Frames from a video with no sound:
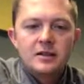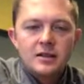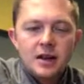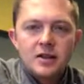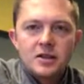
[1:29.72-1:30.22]

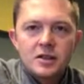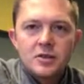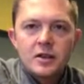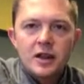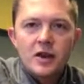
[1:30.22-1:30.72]
deductions
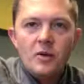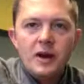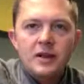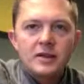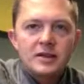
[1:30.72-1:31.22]
will
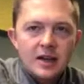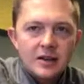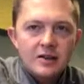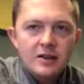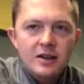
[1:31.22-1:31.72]
outweigh the
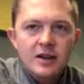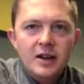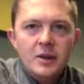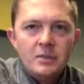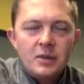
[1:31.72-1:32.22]
standard,
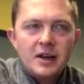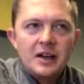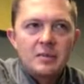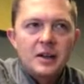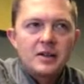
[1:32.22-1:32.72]
but
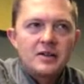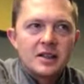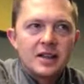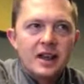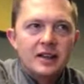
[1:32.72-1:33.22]
it appears
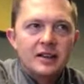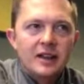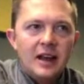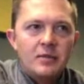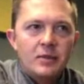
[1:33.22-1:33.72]

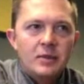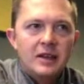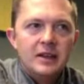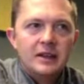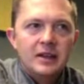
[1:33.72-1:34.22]
that will
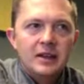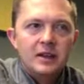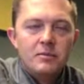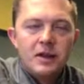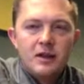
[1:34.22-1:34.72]
be in kind of
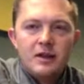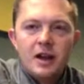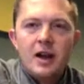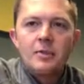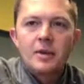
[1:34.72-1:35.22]
the middle to
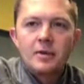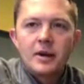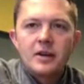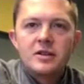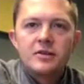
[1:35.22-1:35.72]
upper
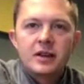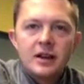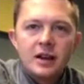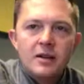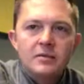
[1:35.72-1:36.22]
range of
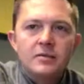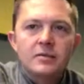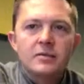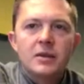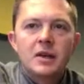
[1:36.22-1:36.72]

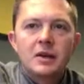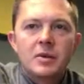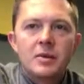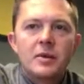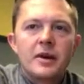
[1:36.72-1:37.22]
income, middle to
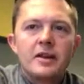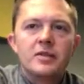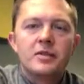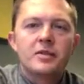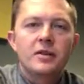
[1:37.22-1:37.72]
upper
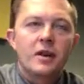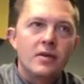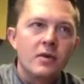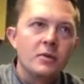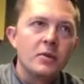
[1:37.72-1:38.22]
range of
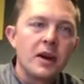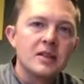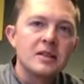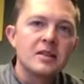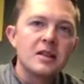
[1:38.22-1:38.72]
home
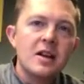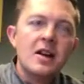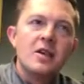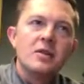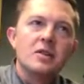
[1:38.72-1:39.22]
prices,
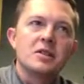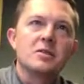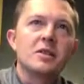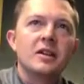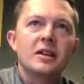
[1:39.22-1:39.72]
which is
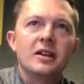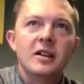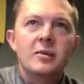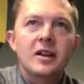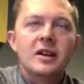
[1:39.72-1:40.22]
really going to
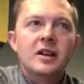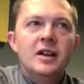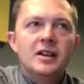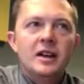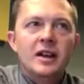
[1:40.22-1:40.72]
limit
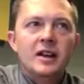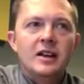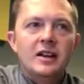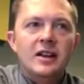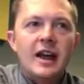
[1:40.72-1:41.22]
the kind
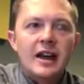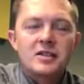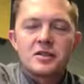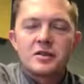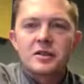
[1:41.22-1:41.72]
of
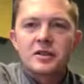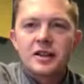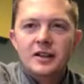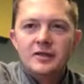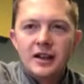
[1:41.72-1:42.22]
national
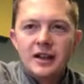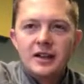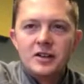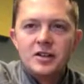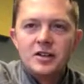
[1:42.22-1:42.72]

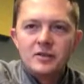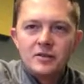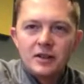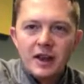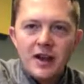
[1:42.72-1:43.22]
advantage
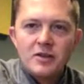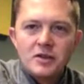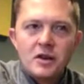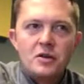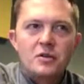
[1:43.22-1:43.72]
for the
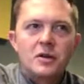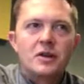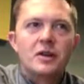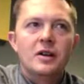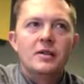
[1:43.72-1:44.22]
average
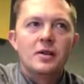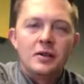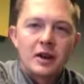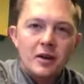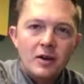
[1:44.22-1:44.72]
homeowner of
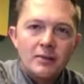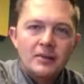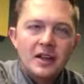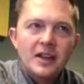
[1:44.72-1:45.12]
owning a home.